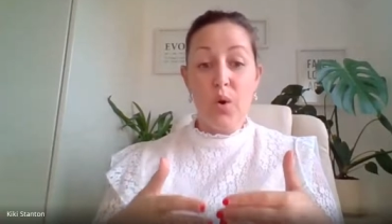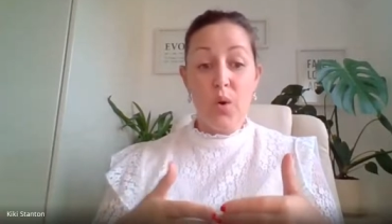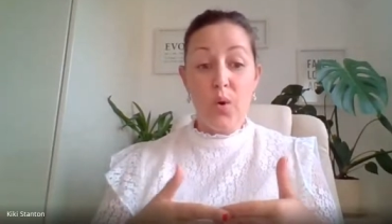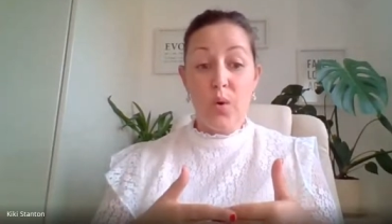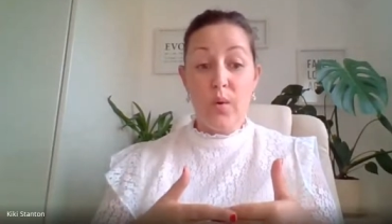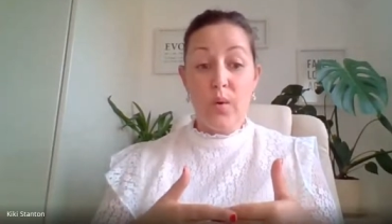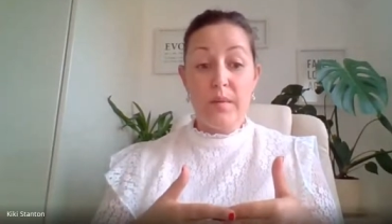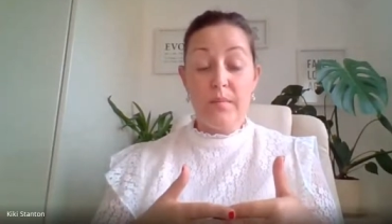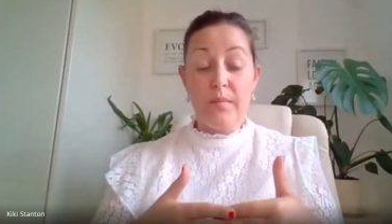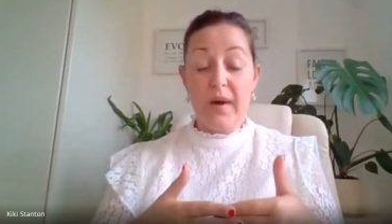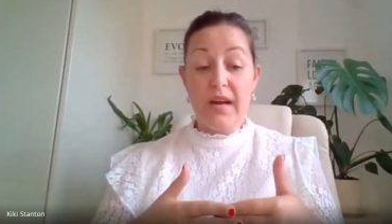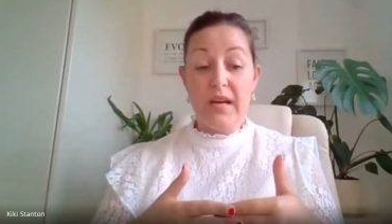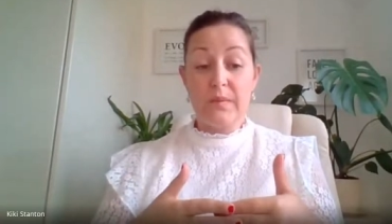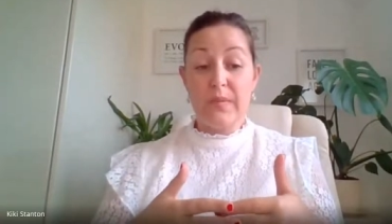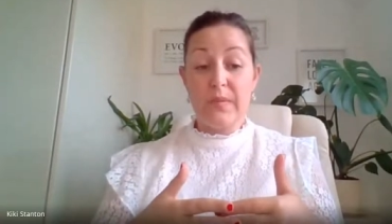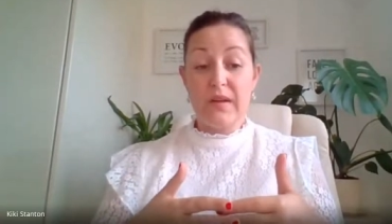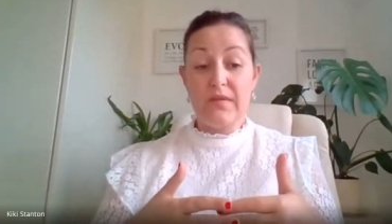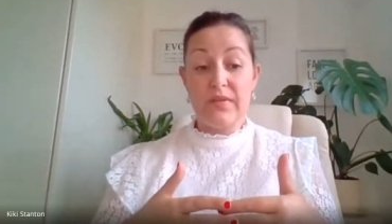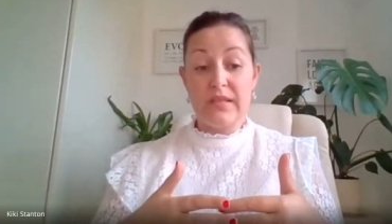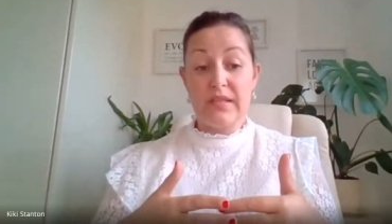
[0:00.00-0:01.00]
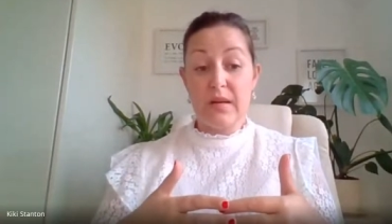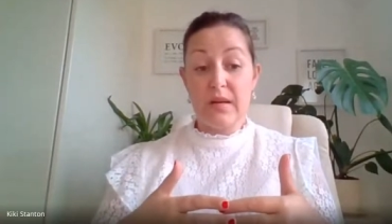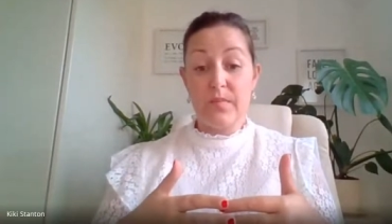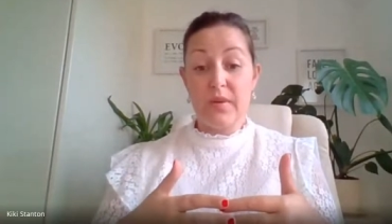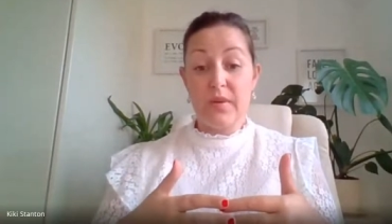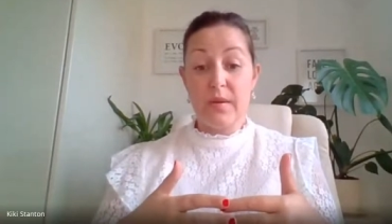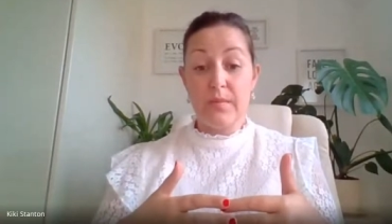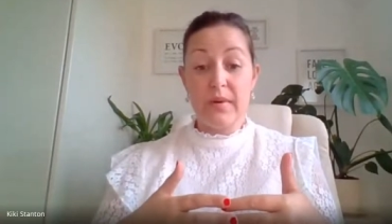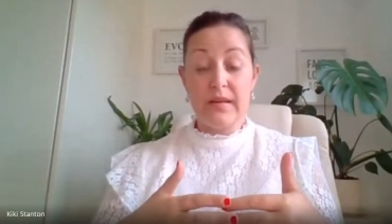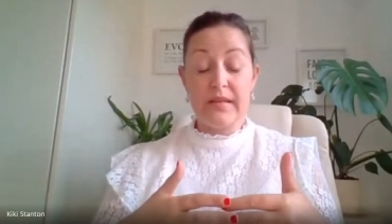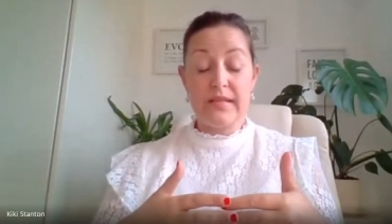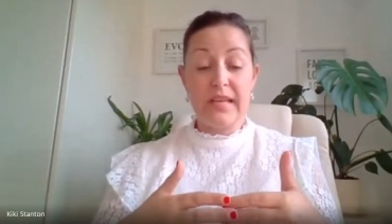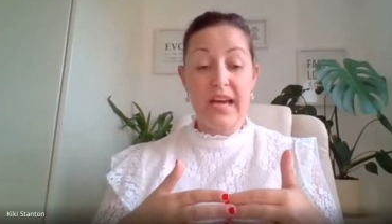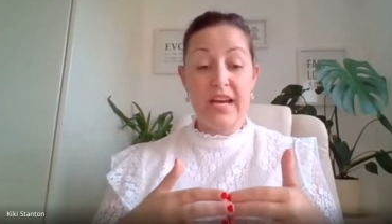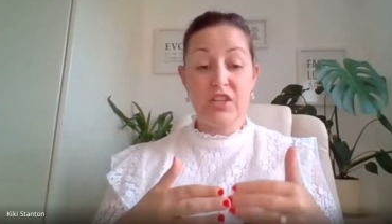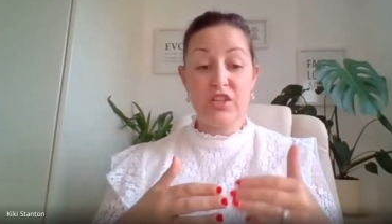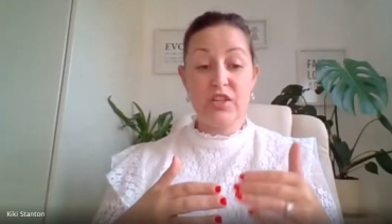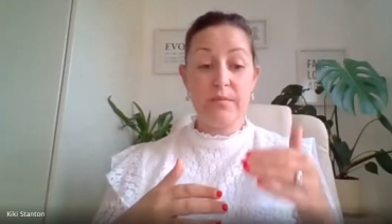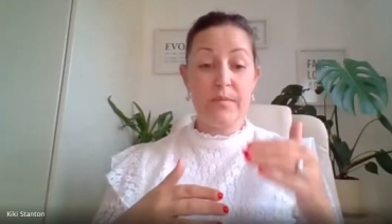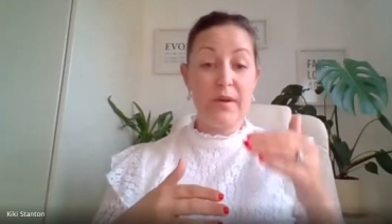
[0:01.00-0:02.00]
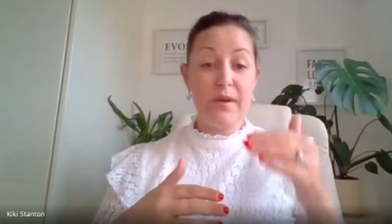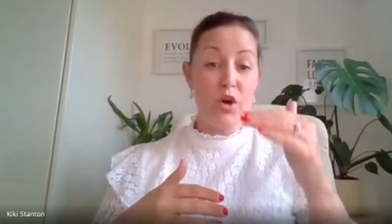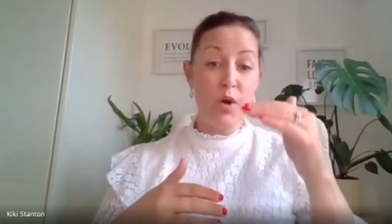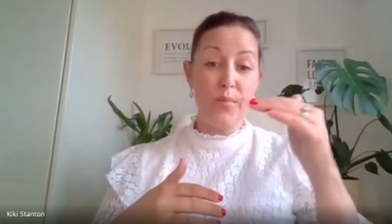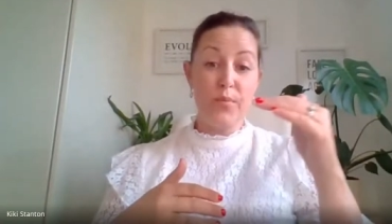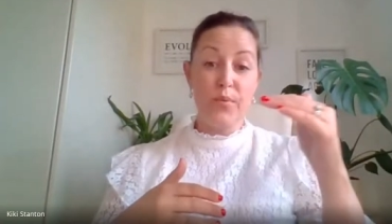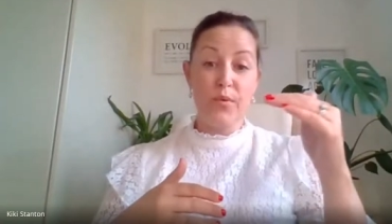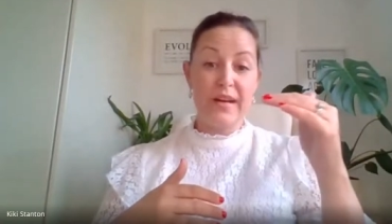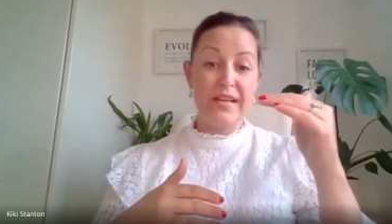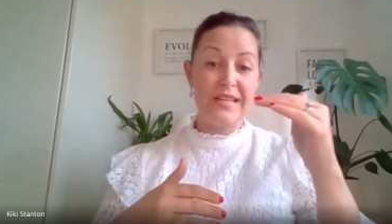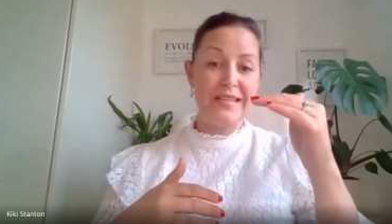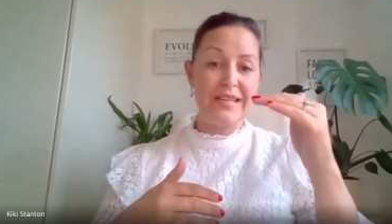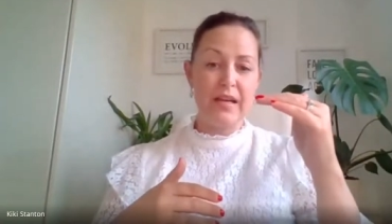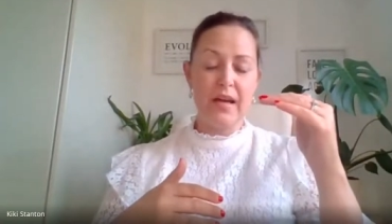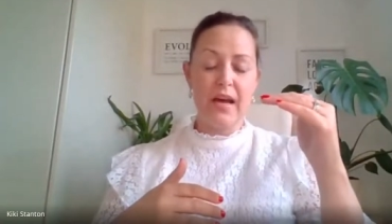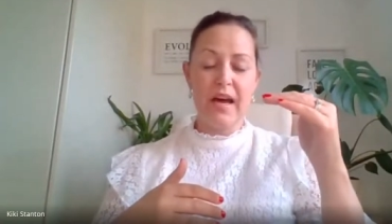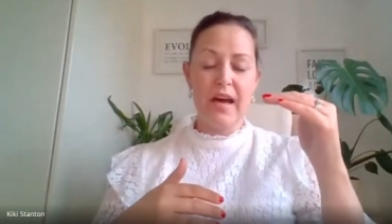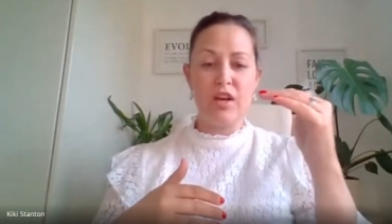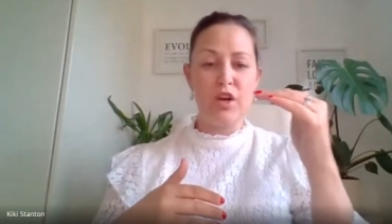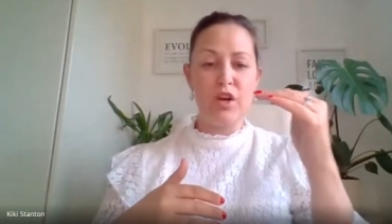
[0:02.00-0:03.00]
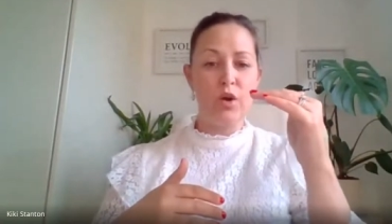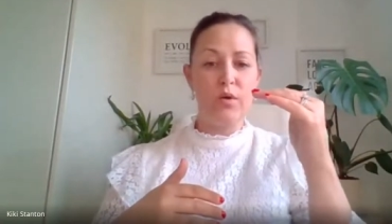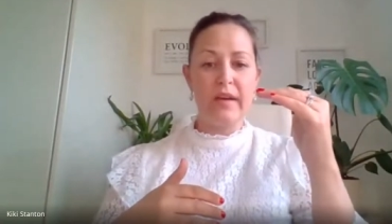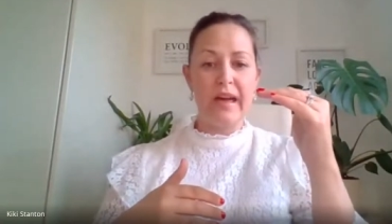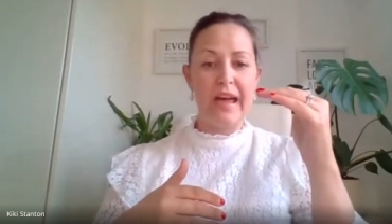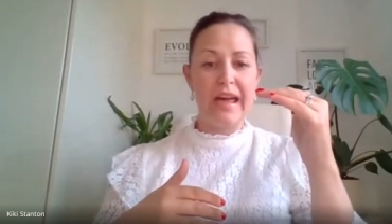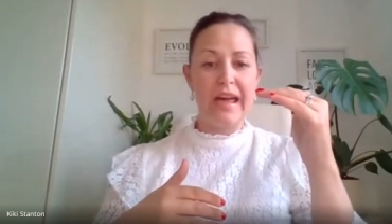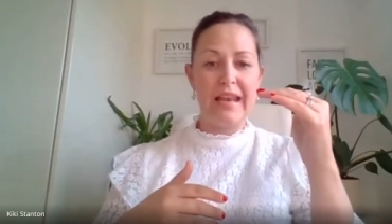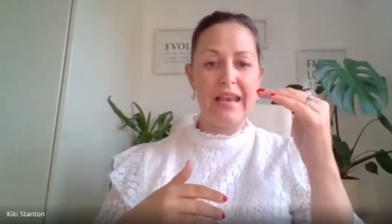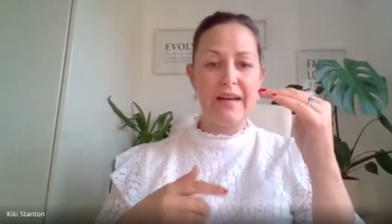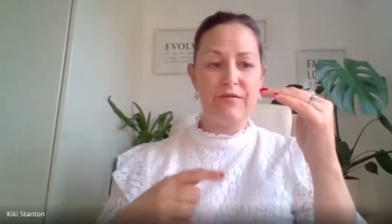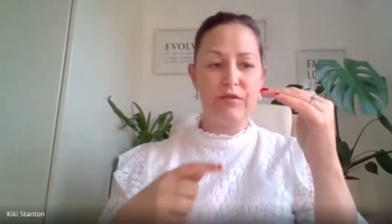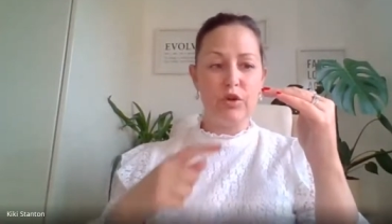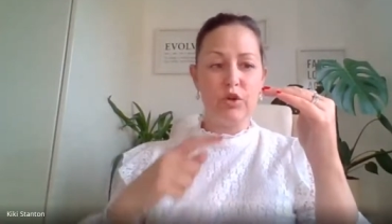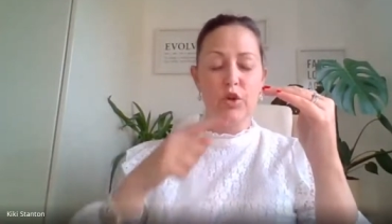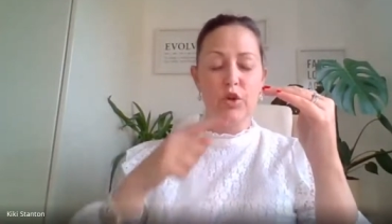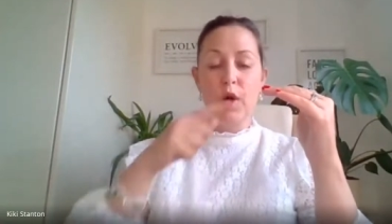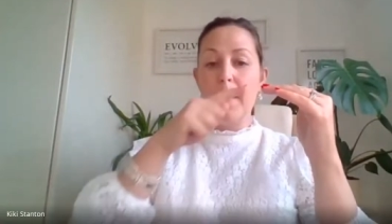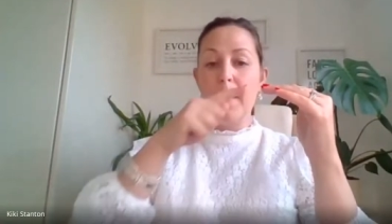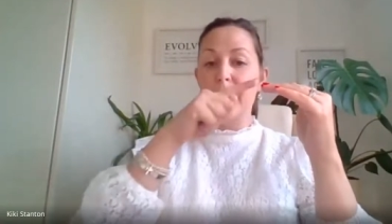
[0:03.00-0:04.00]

Or it might be for some people is actually I've been operating at an okay level,